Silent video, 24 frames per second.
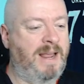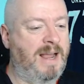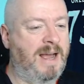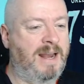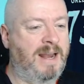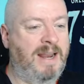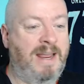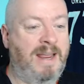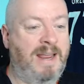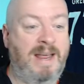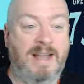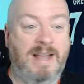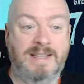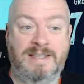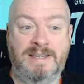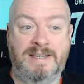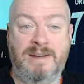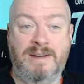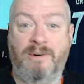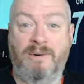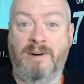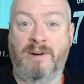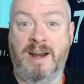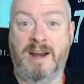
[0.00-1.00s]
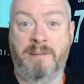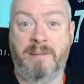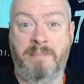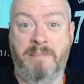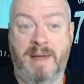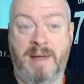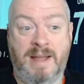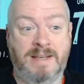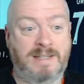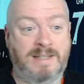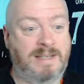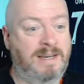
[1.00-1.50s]
and he is not going to
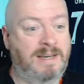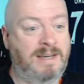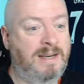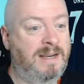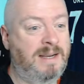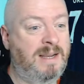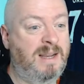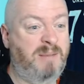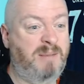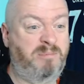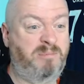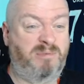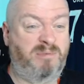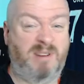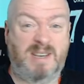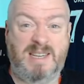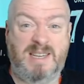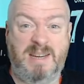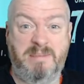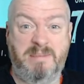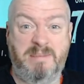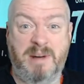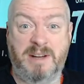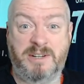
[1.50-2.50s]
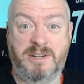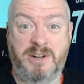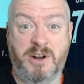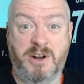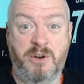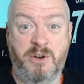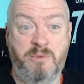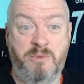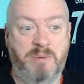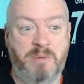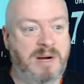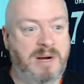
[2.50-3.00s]
miss. Pretty much an
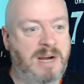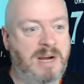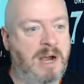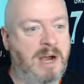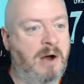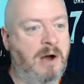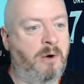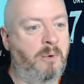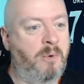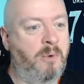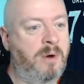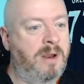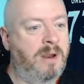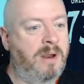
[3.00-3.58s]
open goal